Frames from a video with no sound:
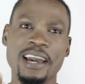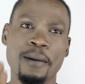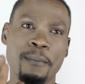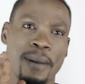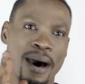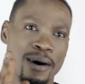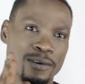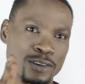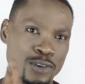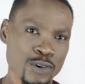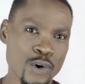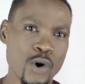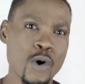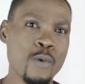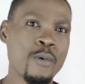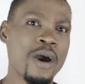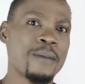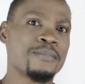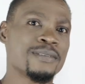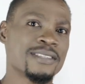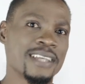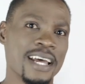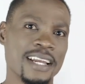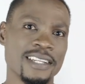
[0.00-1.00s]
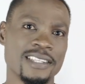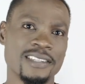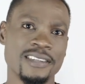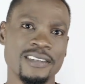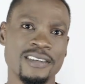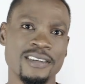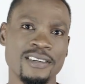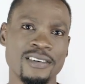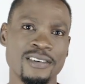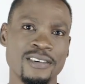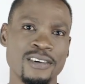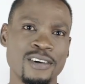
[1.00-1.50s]
about your website,
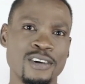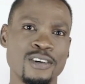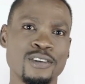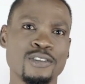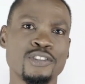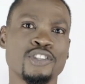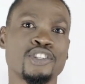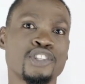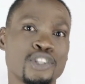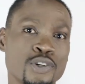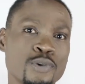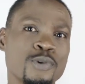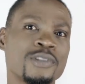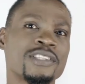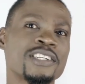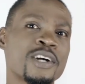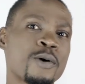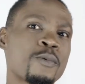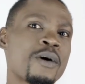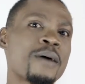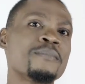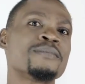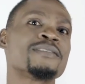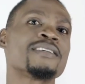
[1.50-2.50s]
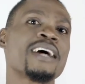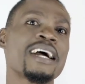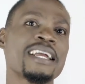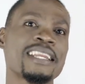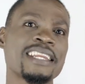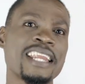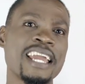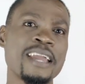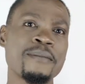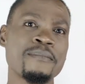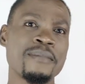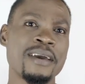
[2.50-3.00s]
choosing a website
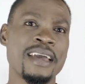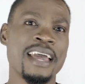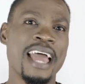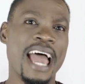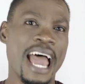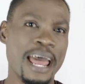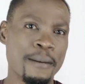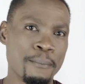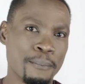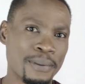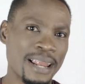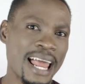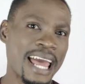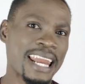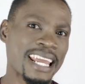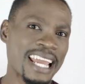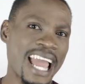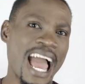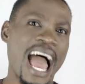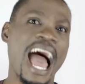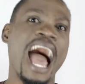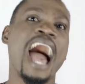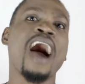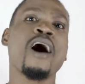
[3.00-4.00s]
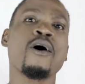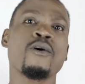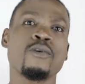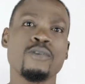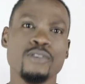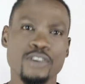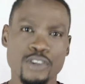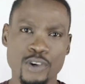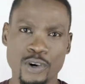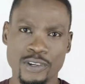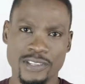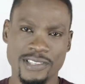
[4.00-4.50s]
name, and planning how
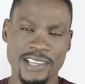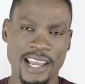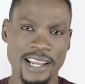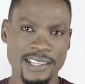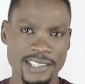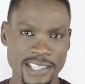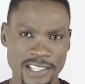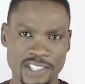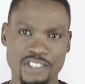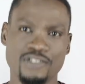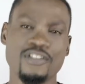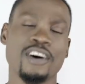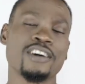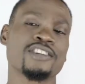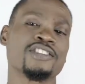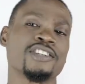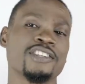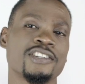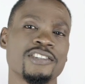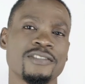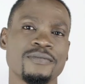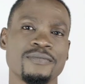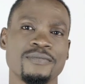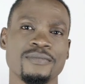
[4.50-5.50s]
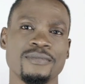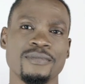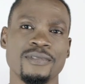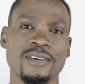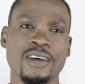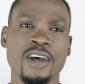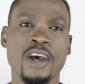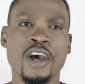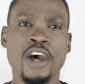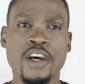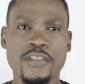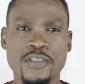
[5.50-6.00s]
your site is structured.
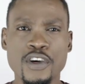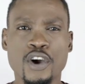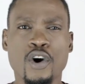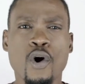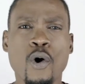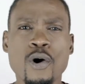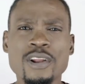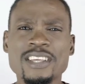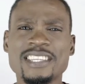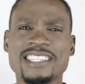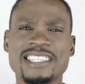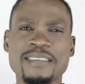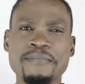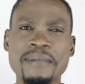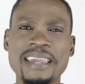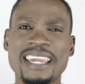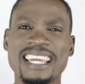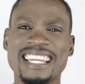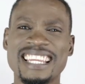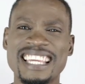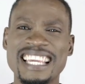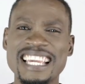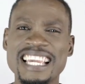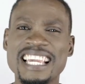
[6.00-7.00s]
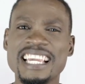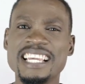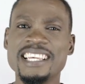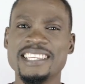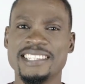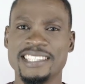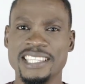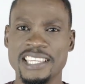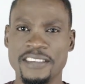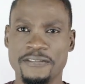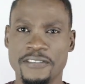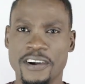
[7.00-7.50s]
The goal is to make it
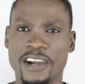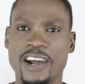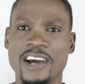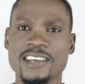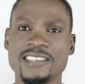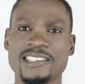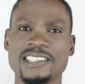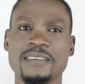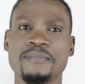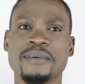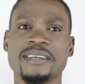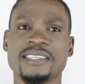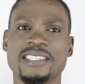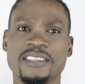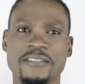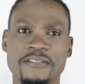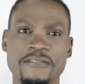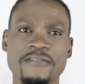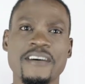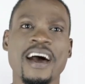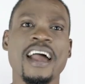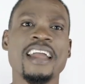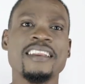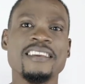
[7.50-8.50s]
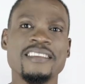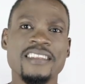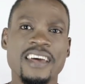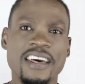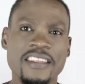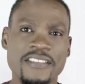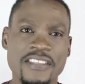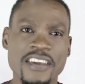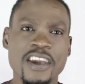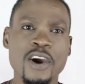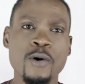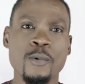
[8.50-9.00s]
easy for customers to find
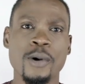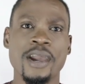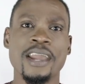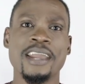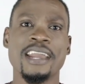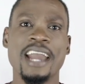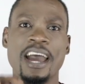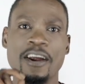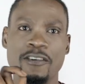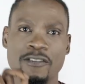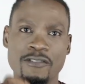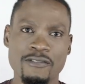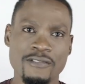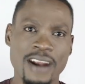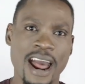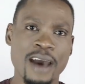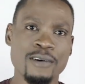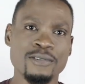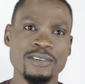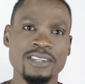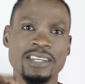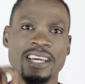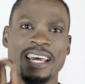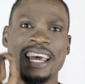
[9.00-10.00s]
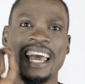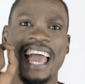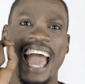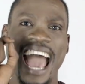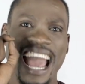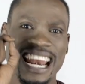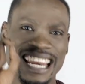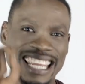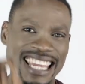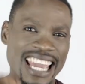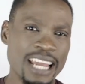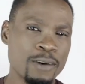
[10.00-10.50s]
their way around
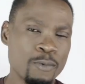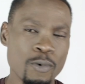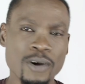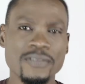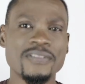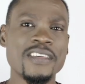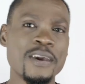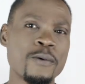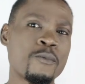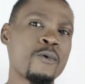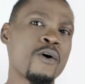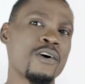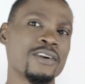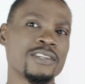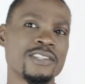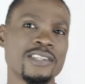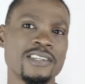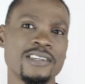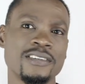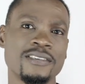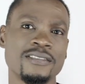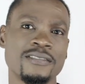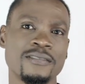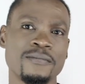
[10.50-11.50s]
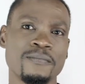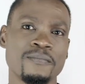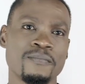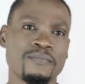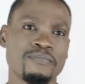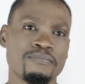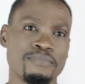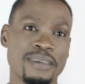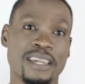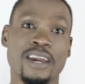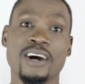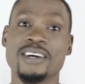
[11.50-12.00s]
and get what they want,
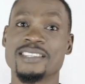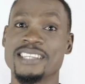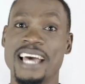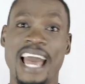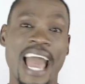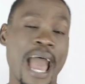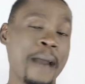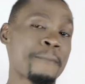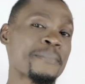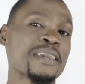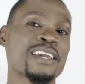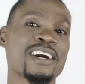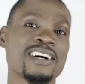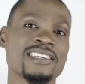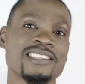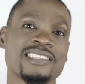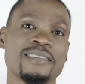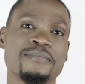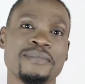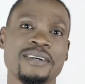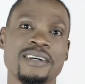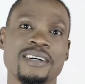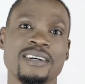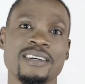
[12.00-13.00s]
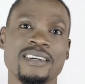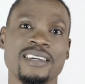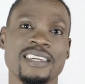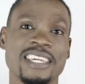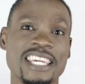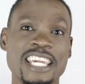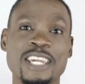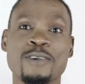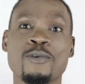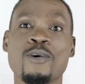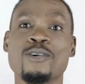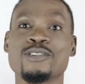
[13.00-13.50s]
because a happy customer
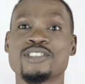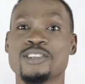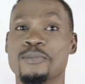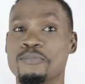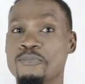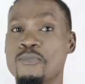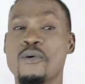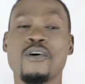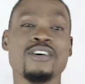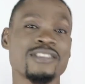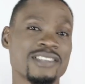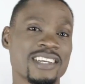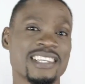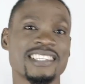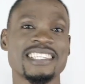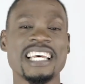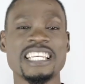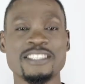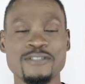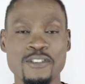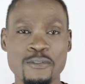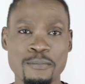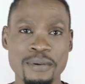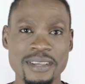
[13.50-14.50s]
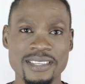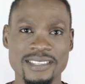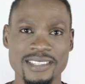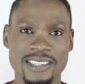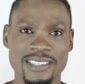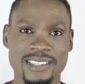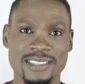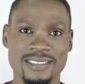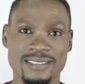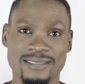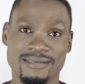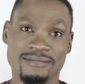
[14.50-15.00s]
equals a more successful
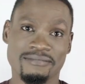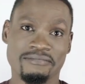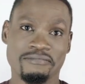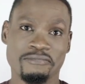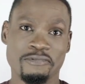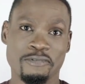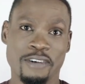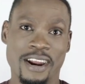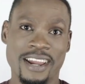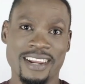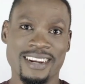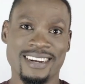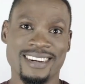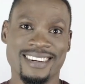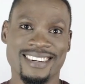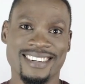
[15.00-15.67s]
business, right?